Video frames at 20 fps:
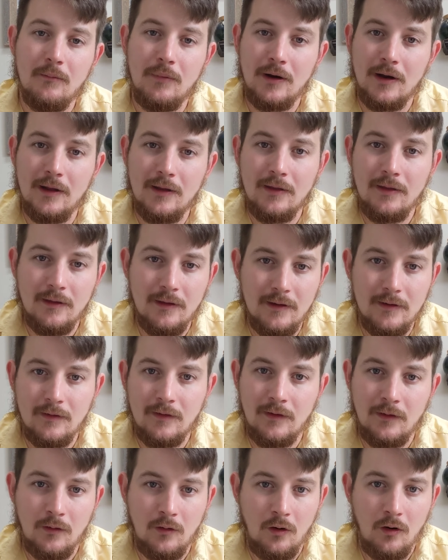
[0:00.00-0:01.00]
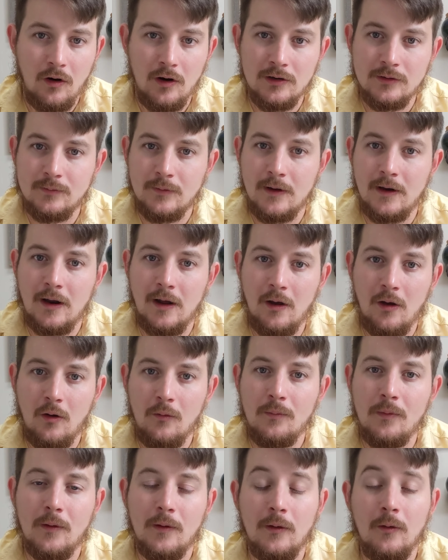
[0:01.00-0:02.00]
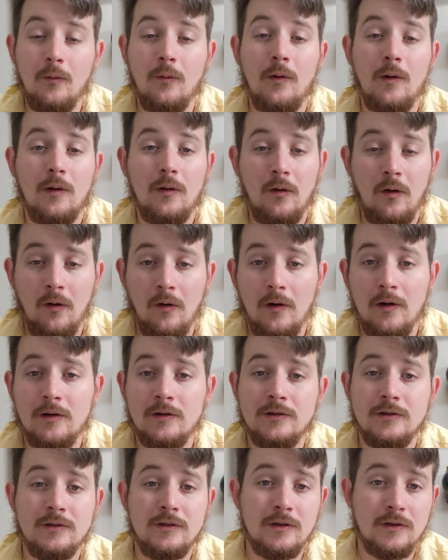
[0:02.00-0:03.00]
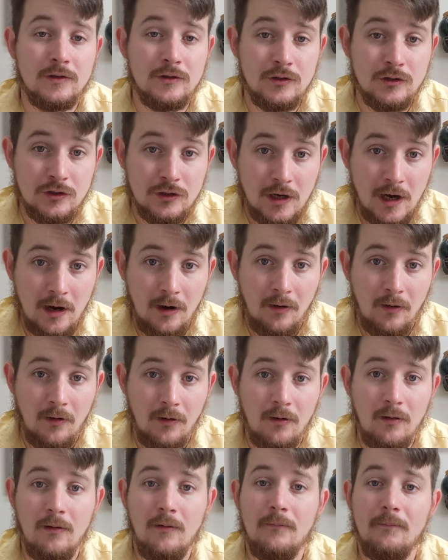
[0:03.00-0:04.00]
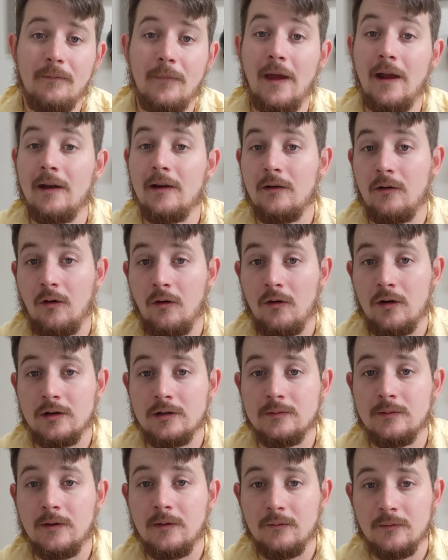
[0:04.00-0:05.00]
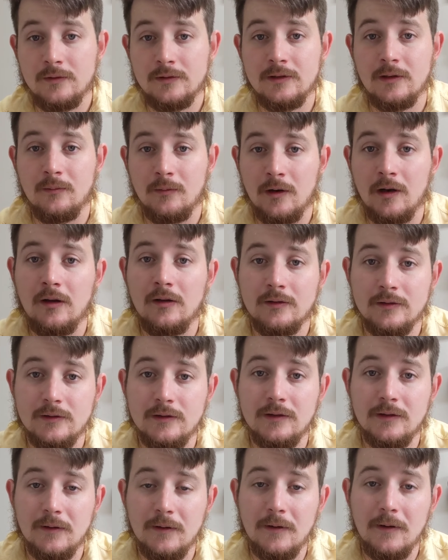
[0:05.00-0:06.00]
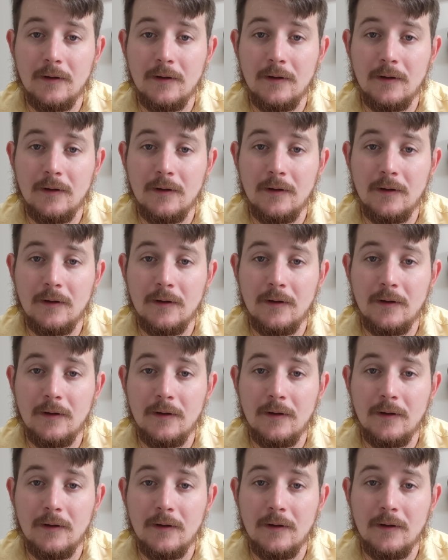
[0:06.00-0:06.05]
But in this encouragement, I hope that you are encouraged to share that encouragement with someone else.